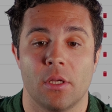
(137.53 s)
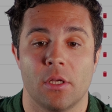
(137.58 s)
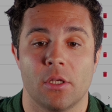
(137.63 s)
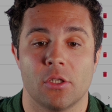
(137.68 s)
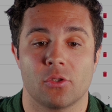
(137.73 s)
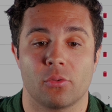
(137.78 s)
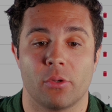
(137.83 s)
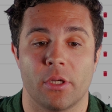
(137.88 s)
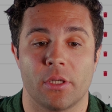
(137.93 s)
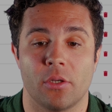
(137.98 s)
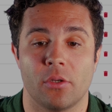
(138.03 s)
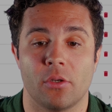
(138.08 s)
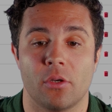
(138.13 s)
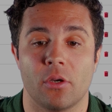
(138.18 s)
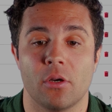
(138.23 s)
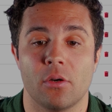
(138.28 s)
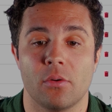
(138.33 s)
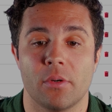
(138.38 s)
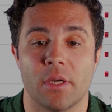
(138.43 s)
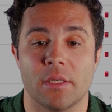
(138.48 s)
So I can
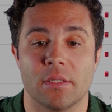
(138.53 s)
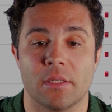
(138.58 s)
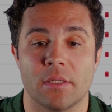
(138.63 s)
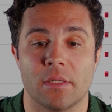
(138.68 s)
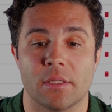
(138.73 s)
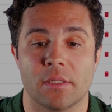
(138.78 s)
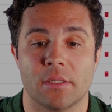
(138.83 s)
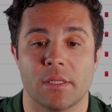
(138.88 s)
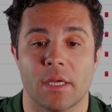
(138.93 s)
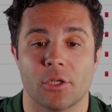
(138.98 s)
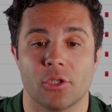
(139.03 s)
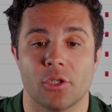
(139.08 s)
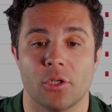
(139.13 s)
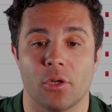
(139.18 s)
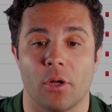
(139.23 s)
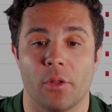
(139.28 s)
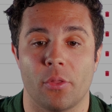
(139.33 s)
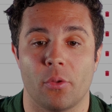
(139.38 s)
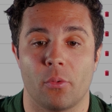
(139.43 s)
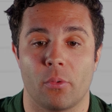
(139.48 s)
go into this section
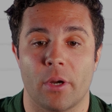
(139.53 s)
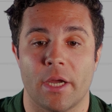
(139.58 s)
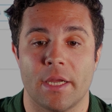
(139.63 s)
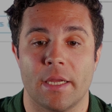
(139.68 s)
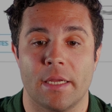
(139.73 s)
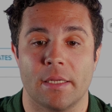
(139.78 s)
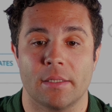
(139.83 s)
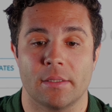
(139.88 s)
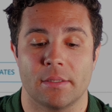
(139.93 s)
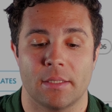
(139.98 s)
on the right-hand